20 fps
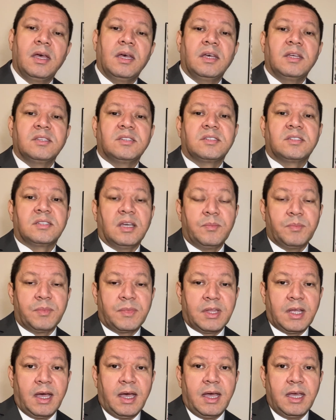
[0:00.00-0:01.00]

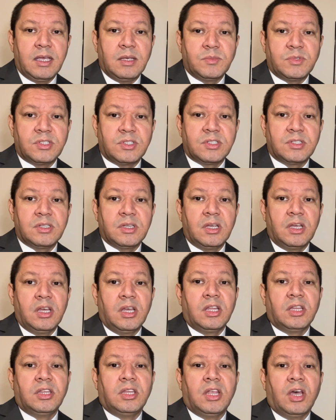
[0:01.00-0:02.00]
Sometimes
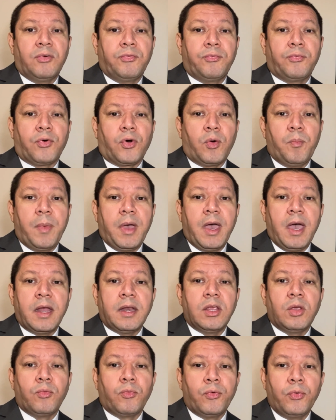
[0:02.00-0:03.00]
the
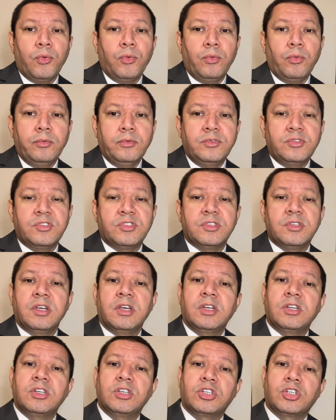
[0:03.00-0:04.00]
formatting rules
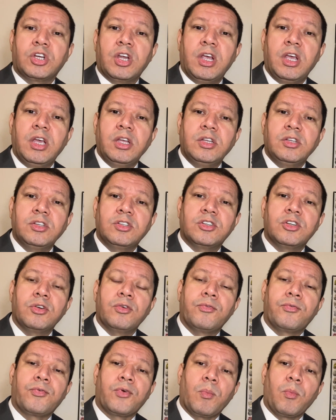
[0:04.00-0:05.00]
change
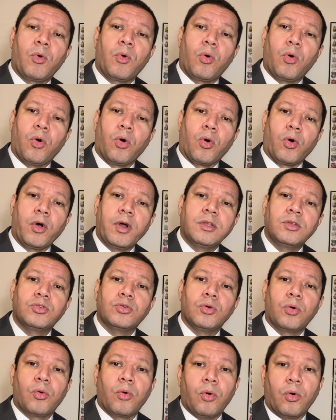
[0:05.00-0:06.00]
from court
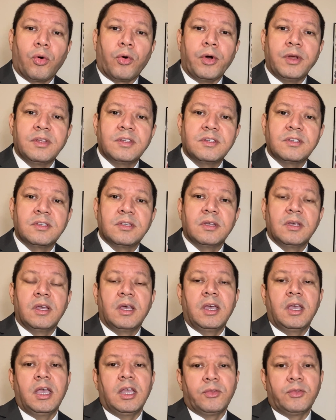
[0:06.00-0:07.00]
to court
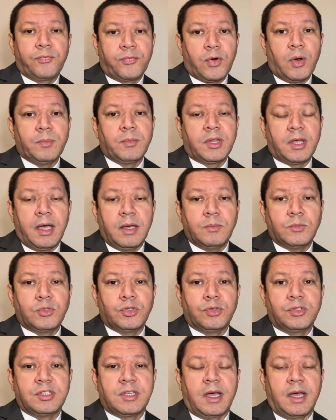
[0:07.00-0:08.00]
and from time
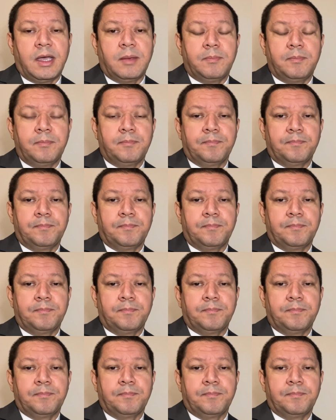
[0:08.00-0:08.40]
to time.